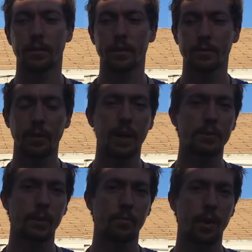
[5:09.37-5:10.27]
this
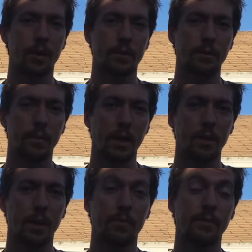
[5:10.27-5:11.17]
flagship product at
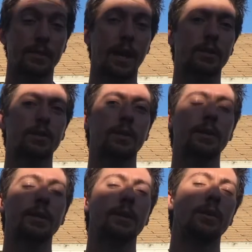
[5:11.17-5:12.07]
MITOLIFE is
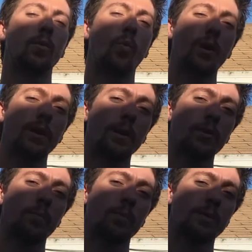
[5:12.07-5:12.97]
actually
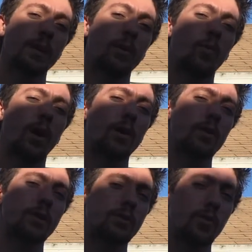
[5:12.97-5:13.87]
100%
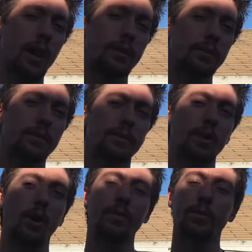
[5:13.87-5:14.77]
water extracted,
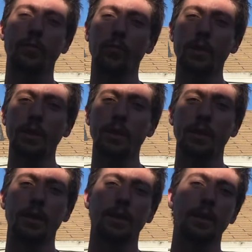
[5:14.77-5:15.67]
solvent free,
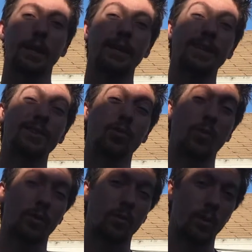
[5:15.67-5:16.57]
and
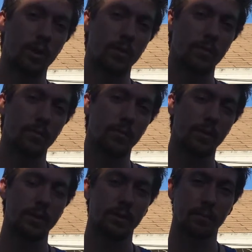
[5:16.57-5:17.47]
indoor grown.
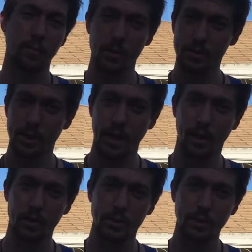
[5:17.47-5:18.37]
Because most of the
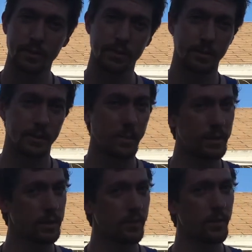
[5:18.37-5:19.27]
algae,
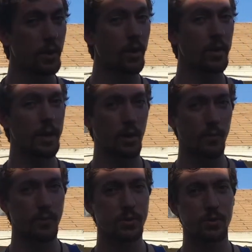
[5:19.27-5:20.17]
especially if you go to the
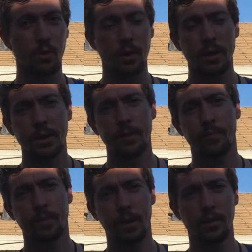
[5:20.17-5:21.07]
health food store
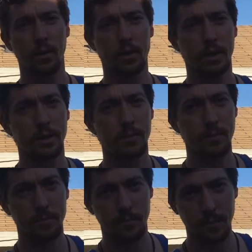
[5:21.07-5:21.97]
and you look on the
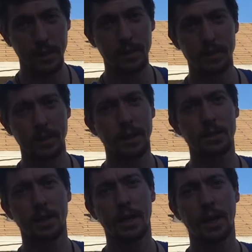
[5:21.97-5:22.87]
vegan
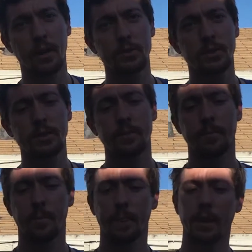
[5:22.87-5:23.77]
DHA algae
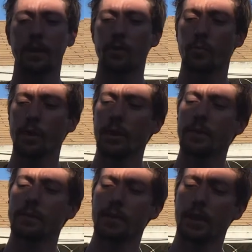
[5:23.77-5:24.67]
and you
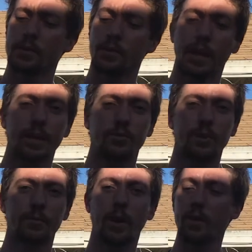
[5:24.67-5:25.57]
read
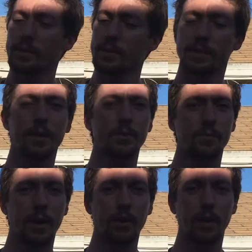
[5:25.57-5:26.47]
Schizochytrium, oh, it's the same as
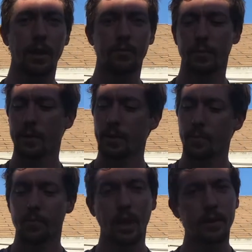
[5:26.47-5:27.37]
MITOLIFE.
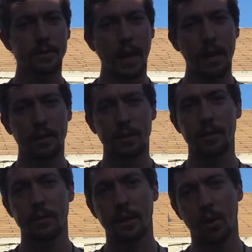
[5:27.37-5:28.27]
Not exactly.
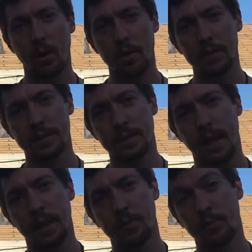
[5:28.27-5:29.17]
They harvest that